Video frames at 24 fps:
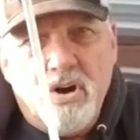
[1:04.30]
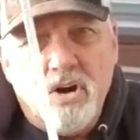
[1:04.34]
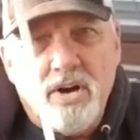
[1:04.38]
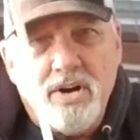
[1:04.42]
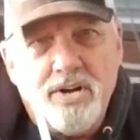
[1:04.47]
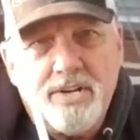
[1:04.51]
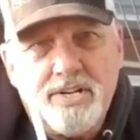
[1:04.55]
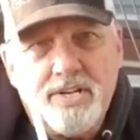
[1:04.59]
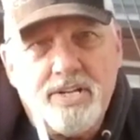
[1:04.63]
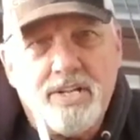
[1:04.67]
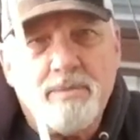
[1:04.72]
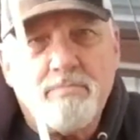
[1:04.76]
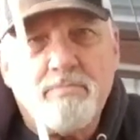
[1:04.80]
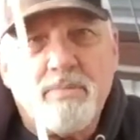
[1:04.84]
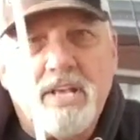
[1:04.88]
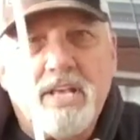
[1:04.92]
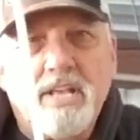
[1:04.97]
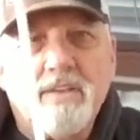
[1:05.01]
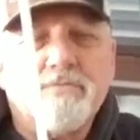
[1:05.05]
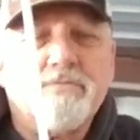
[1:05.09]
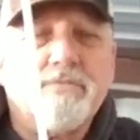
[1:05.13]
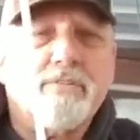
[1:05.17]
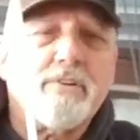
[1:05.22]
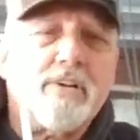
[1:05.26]
on
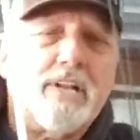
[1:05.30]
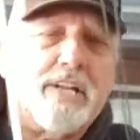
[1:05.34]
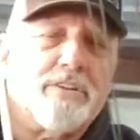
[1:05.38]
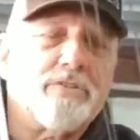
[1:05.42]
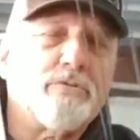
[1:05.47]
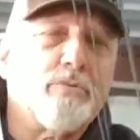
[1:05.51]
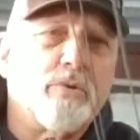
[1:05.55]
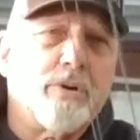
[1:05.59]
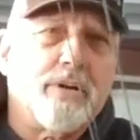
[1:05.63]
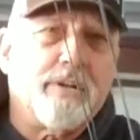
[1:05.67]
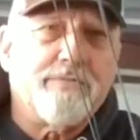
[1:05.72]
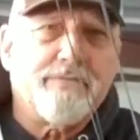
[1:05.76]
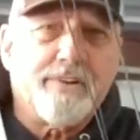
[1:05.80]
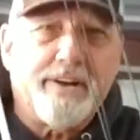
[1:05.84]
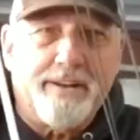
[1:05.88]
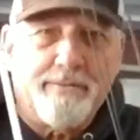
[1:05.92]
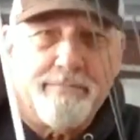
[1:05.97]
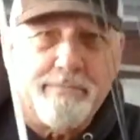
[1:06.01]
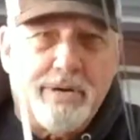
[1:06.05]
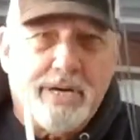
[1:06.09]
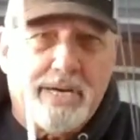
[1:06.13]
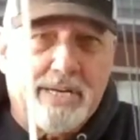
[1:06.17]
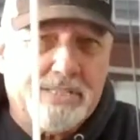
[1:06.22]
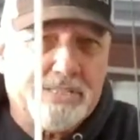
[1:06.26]
eBay for like
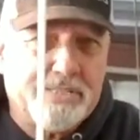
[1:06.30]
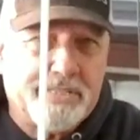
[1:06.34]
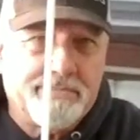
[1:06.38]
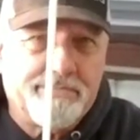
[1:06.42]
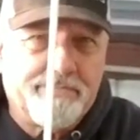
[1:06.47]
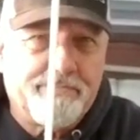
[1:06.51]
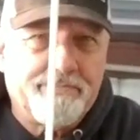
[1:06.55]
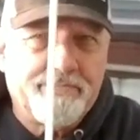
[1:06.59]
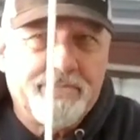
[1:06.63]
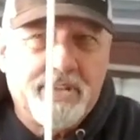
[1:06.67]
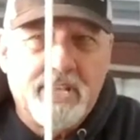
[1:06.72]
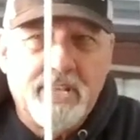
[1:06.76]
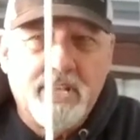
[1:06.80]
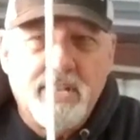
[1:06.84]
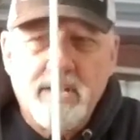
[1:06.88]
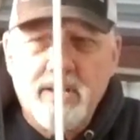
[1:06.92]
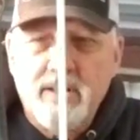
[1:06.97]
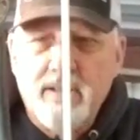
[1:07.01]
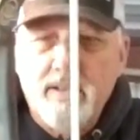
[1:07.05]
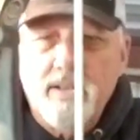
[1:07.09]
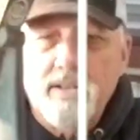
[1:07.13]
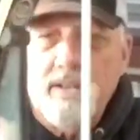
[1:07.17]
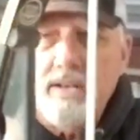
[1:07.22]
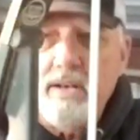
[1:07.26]
25 bucks.
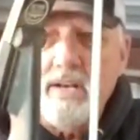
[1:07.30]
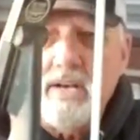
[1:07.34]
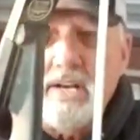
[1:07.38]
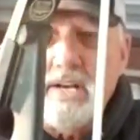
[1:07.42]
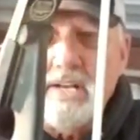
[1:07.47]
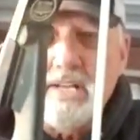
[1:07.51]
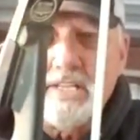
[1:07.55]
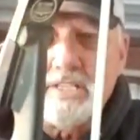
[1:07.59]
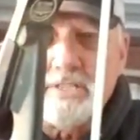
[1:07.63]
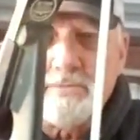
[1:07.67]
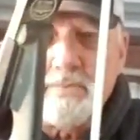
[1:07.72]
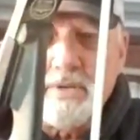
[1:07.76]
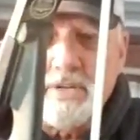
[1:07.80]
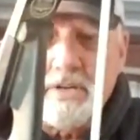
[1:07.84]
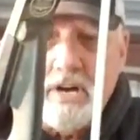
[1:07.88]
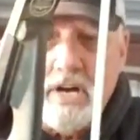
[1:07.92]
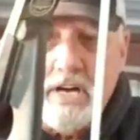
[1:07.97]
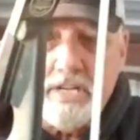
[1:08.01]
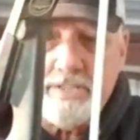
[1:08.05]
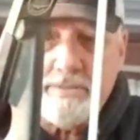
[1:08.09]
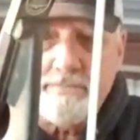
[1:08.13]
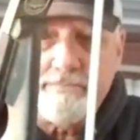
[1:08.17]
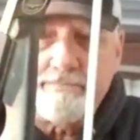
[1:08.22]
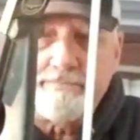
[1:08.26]
Uh, it's been
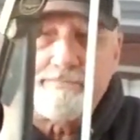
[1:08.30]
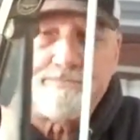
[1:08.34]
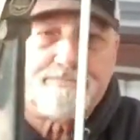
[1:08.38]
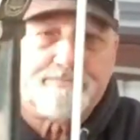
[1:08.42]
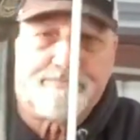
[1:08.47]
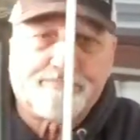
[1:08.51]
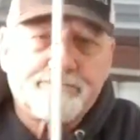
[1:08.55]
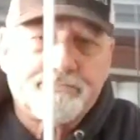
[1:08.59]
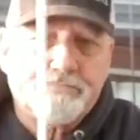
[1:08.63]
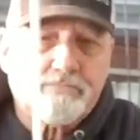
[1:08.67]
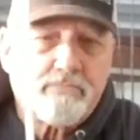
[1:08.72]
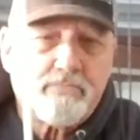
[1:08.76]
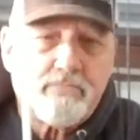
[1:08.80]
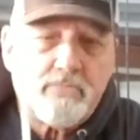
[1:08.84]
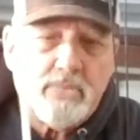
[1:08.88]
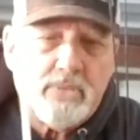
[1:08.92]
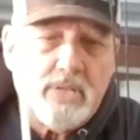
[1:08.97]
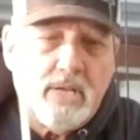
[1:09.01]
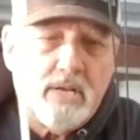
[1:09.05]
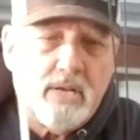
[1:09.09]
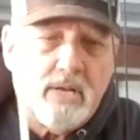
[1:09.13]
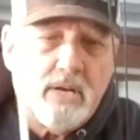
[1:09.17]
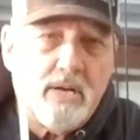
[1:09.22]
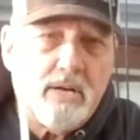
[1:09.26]
awesome.
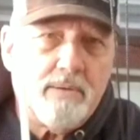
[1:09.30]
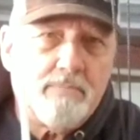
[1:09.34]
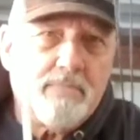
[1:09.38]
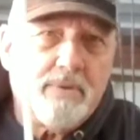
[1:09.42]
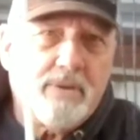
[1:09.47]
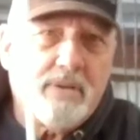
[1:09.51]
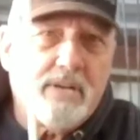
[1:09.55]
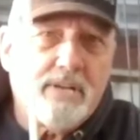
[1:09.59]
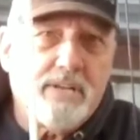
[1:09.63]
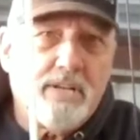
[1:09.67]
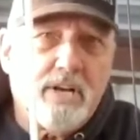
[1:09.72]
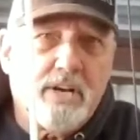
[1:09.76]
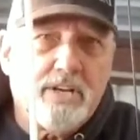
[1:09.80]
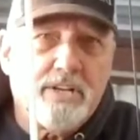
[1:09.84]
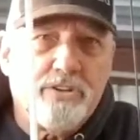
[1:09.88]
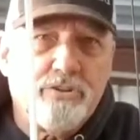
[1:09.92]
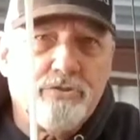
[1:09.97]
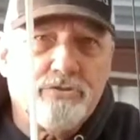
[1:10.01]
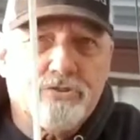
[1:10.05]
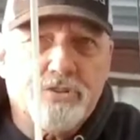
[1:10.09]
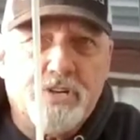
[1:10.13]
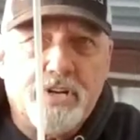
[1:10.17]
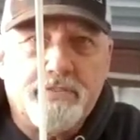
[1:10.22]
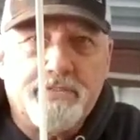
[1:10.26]
Um, I, I,
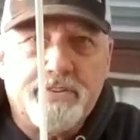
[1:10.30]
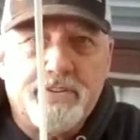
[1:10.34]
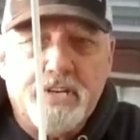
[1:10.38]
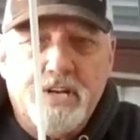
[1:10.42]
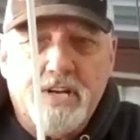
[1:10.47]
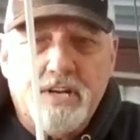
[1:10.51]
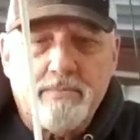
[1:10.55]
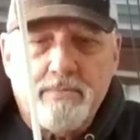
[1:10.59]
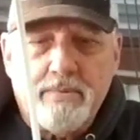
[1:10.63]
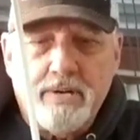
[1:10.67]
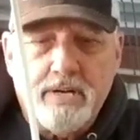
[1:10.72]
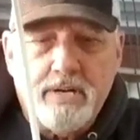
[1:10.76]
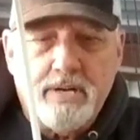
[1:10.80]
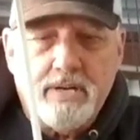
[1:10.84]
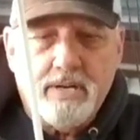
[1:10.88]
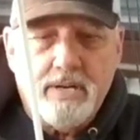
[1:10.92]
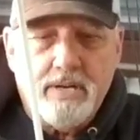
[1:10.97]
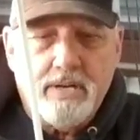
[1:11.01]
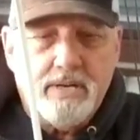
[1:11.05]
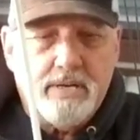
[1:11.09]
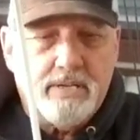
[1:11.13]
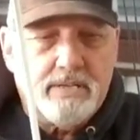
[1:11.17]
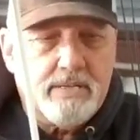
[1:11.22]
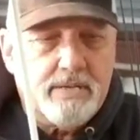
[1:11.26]
use it every time uh,
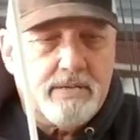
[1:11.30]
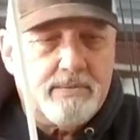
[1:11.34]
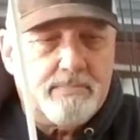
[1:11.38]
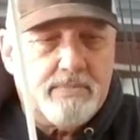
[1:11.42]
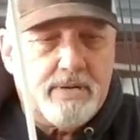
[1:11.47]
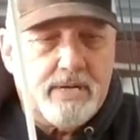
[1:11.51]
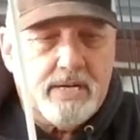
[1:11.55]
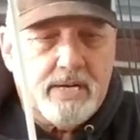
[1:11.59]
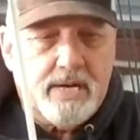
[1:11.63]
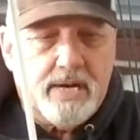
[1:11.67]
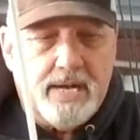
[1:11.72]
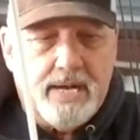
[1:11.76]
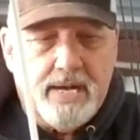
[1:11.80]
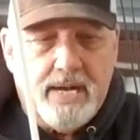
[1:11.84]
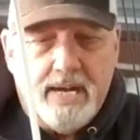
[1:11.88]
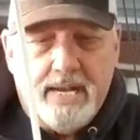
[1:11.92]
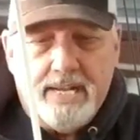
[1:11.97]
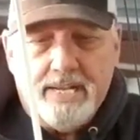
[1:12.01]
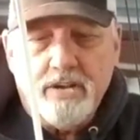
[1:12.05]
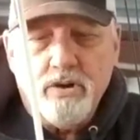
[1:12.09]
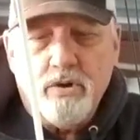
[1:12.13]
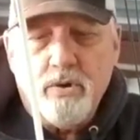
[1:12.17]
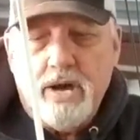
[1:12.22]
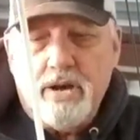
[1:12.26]
um, I,
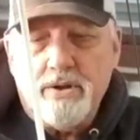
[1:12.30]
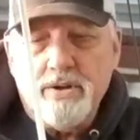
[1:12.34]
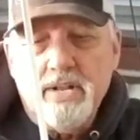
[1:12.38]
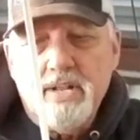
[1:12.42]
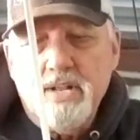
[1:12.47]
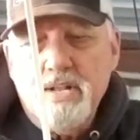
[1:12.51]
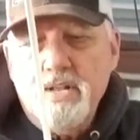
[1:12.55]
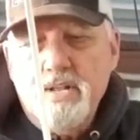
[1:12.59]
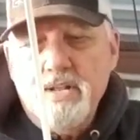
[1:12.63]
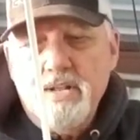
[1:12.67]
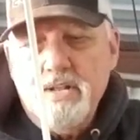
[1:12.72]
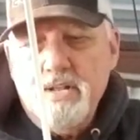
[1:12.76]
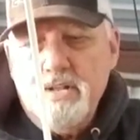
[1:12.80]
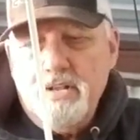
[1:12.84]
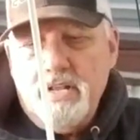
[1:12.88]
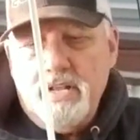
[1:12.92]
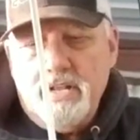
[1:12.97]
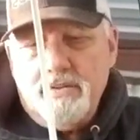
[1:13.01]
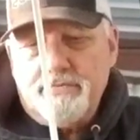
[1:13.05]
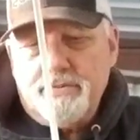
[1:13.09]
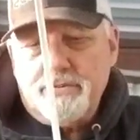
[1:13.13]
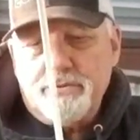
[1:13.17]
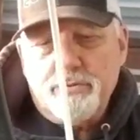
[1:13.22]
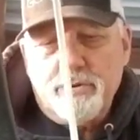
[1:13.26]
I, go out.
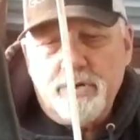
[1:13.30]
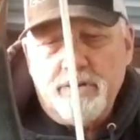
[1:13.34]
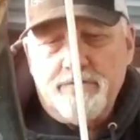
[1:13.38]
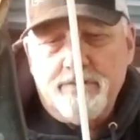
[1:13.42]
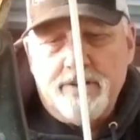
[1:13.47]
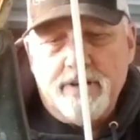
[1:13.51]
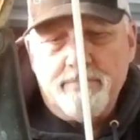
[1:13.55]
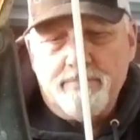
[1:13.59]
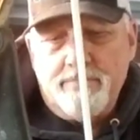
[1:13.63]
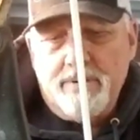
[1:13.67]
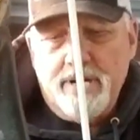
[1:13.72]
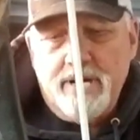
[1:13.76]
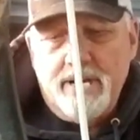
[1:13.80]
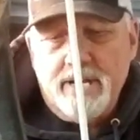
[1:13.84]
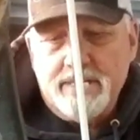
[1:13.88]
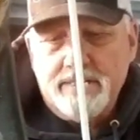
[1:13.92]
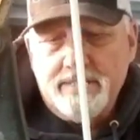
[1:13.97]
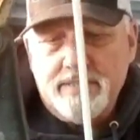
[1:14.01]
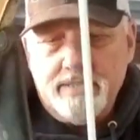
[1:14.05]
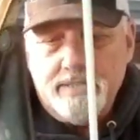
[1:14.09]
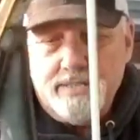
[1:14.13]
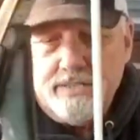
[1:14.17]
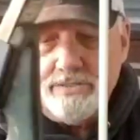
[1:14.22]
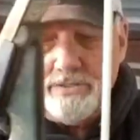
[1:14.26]
And for 25
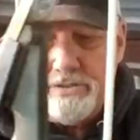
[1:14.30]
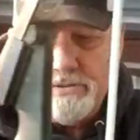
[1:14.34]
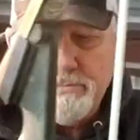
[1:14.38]
bucks, it